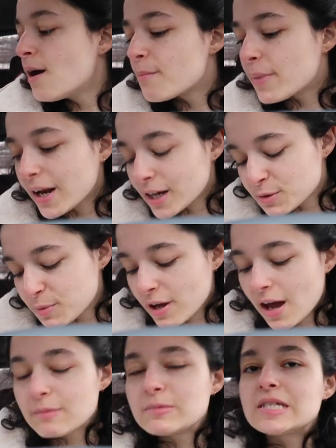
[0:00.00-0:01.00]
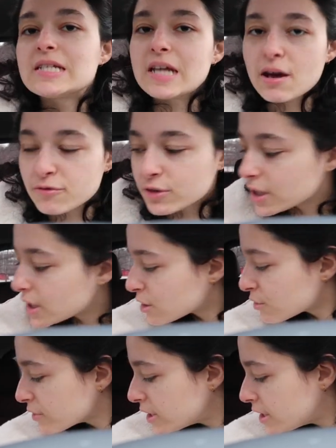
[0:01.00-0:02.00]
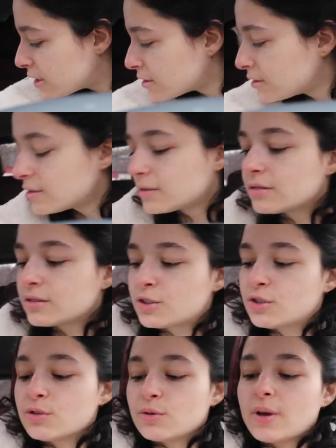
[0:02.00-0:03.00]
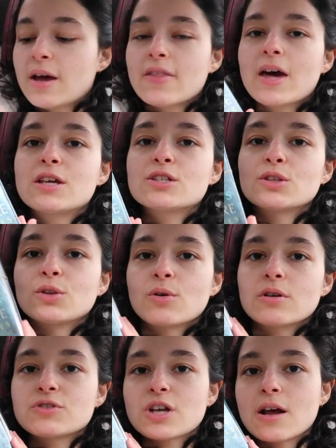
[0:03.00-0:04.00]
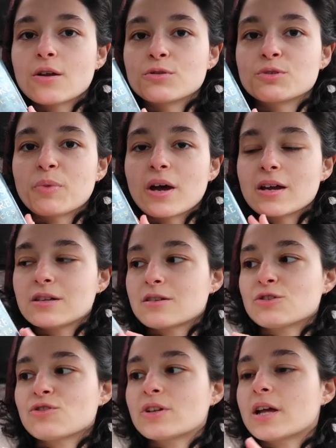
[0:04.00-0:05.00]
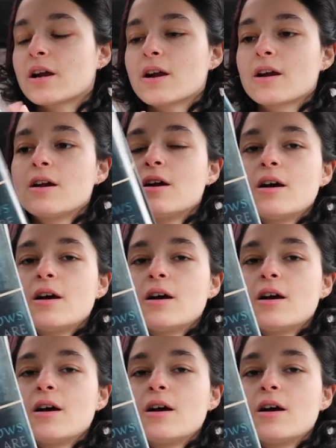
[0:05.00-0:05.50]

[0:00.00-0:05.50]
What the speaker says: my next book I'm definitely gonna read soon, and that is Lord of Shadows by Cassandra Clare.